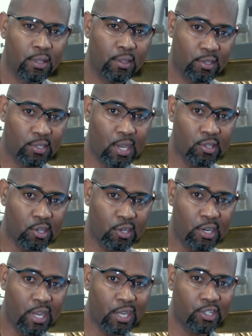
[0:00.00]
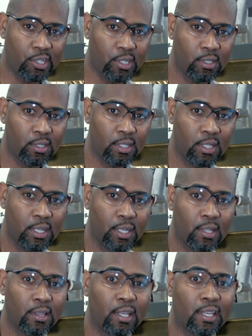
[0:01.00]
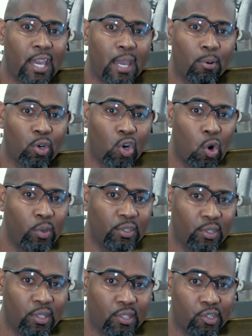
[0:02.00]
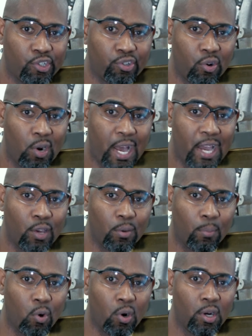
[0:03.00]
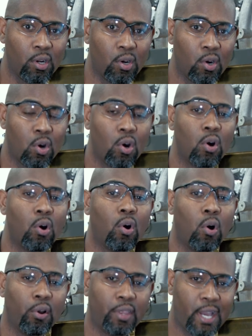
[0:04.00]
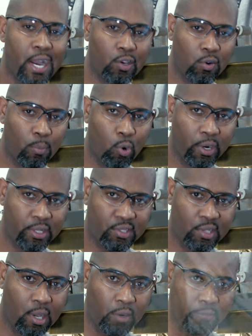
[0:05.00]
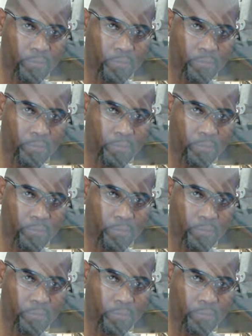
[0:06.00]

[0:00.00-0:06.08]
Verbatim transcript: The sensor connection, the cable going to the control I.O. board, or the I.O. board itself.